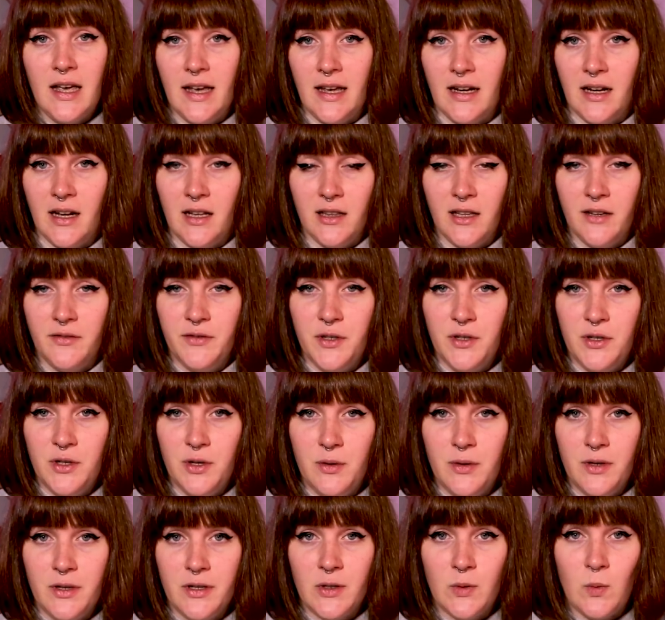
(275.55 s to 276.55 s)
and I love to
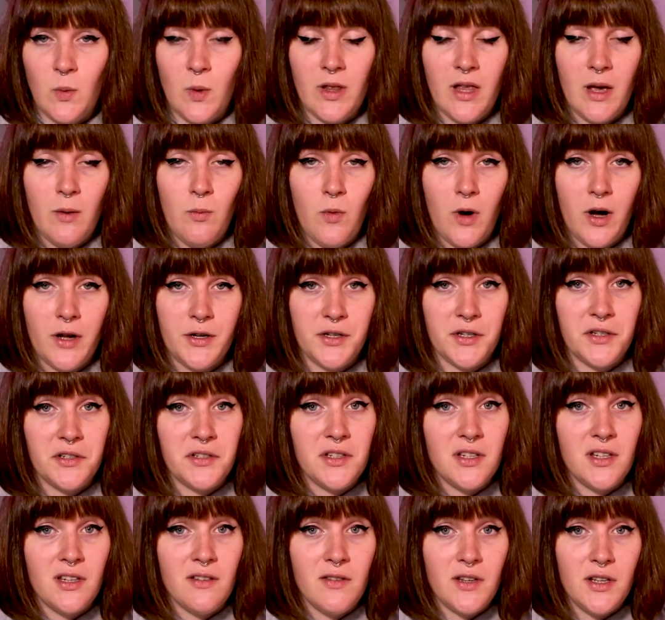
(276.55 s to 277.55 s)
do this while I'm watching T